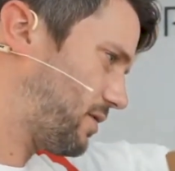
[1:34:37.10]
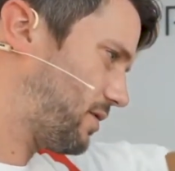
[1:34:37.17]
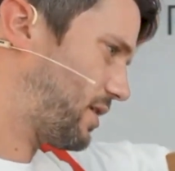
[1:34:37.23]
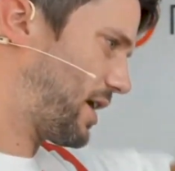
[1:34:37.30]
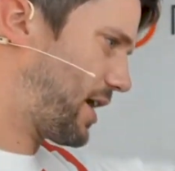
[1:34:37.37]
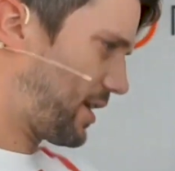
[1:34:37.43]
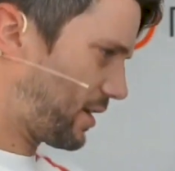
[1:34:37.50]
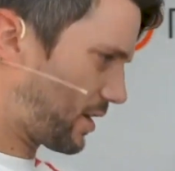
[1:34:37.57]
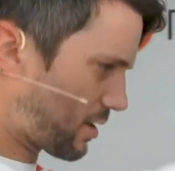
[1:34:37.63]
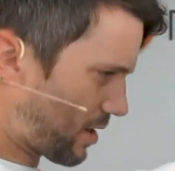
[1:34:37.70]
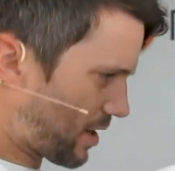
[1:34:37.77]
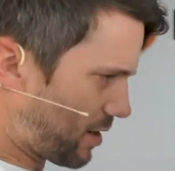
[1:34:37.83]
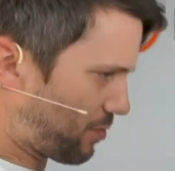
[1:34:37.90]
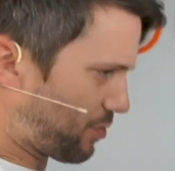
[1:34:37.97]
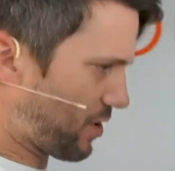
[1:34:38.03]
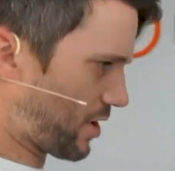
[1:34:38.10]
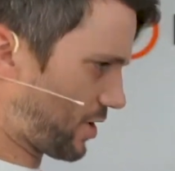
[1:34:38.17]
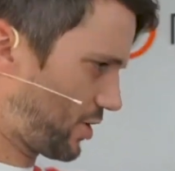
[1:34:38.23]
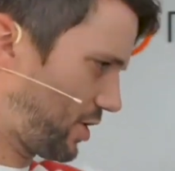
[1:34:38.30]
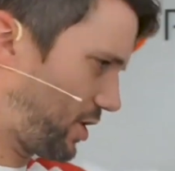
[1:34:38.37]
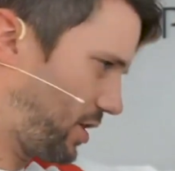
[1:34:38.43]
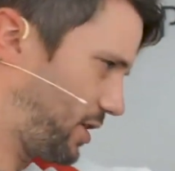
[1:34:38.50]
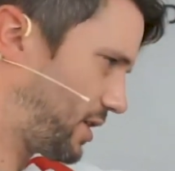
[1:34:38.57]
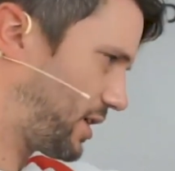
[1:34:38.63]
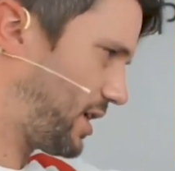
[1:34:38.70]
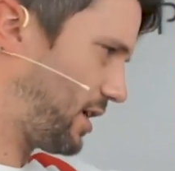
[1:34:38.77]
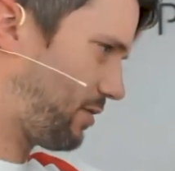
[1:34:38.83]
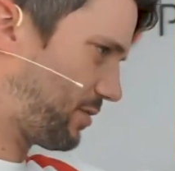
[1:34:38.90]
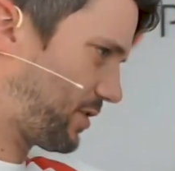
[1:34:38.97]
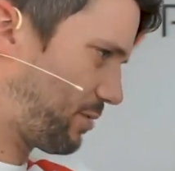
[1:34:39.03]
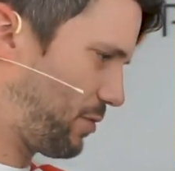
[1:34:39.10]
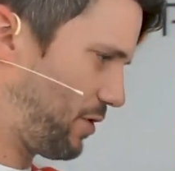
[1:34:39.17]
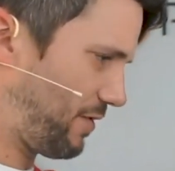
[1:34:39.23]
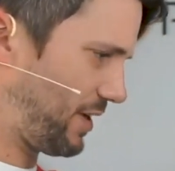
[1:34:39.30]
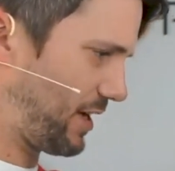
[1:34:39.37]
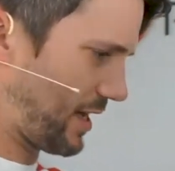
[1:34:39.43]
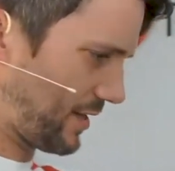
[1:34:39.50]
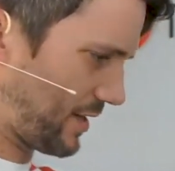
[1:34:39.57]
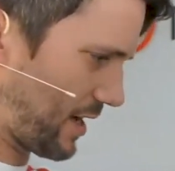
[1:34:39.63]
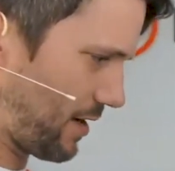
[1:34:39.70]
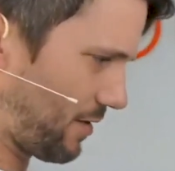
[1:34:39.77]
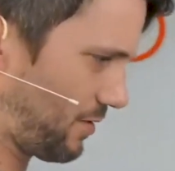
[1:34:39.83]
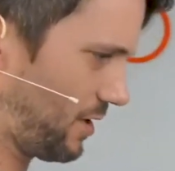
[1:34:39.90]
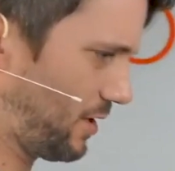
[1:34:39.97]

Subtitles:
And the brush. Keep smoothing that down.